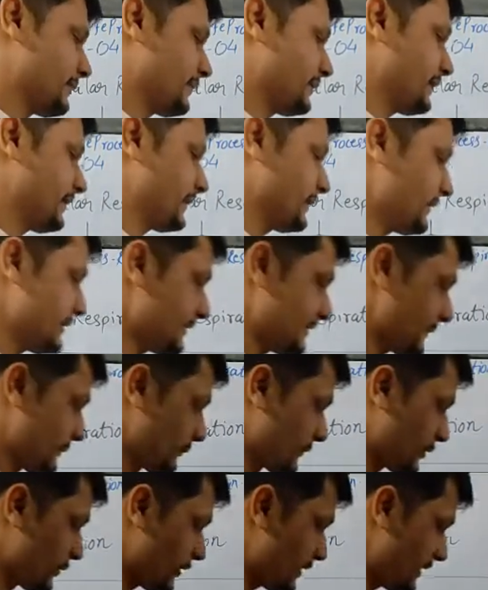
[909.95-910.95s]
that is
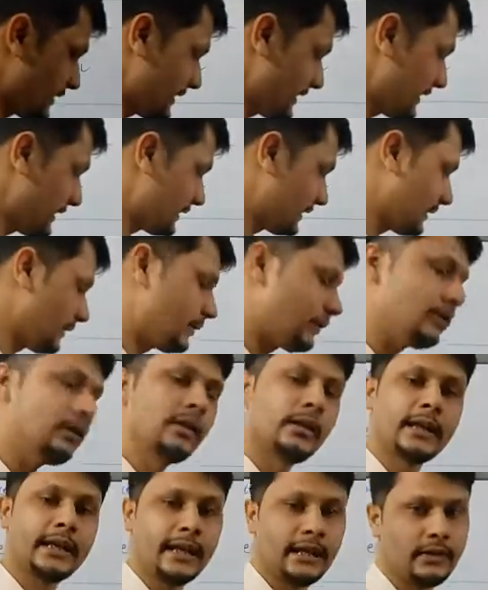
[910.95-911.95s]
28
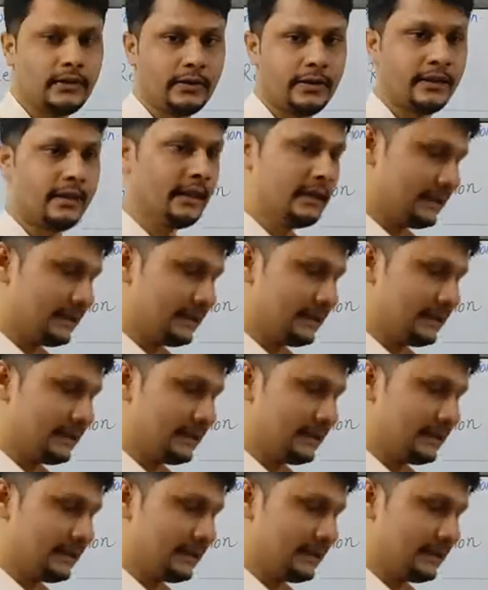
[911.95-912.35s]
kilocalorie.